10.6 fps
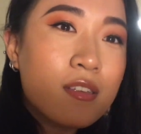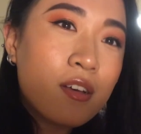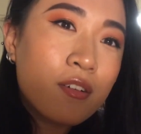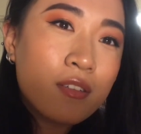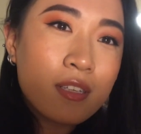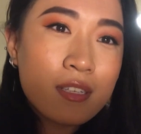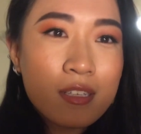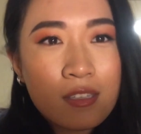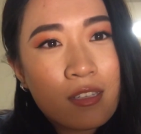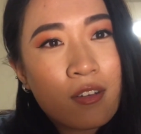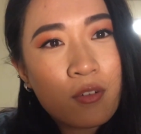So this
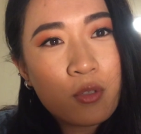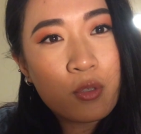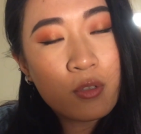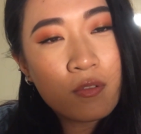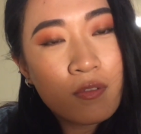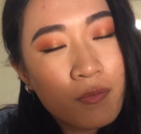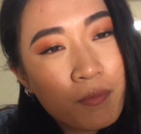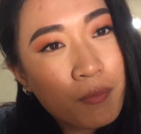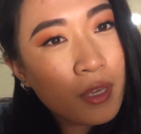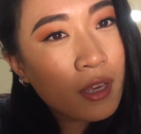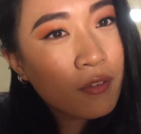is going to
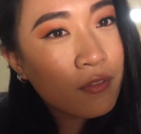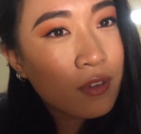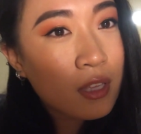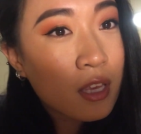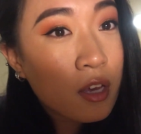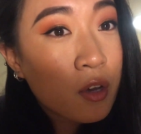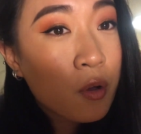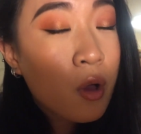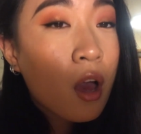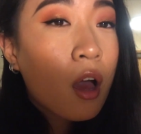be a video